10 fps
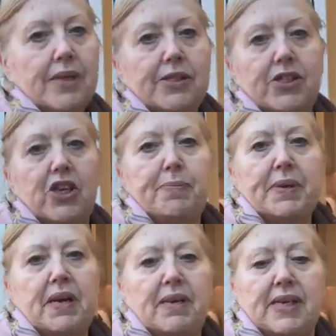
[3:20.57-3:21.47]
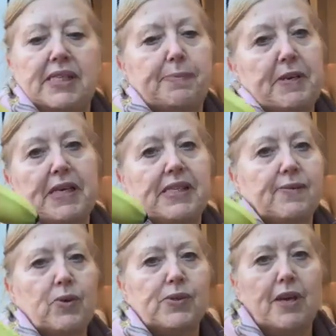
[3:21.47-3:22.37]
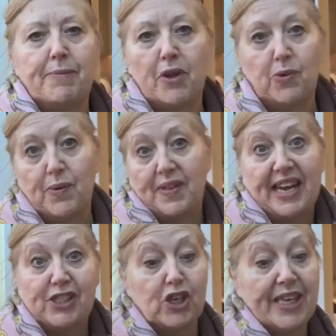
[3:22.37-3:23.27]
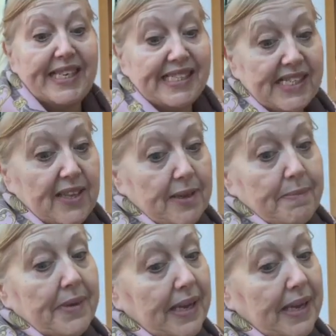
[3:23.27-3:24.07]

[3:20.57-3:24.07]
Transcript: Two bananas, because of course I'm the only one that actually eats them.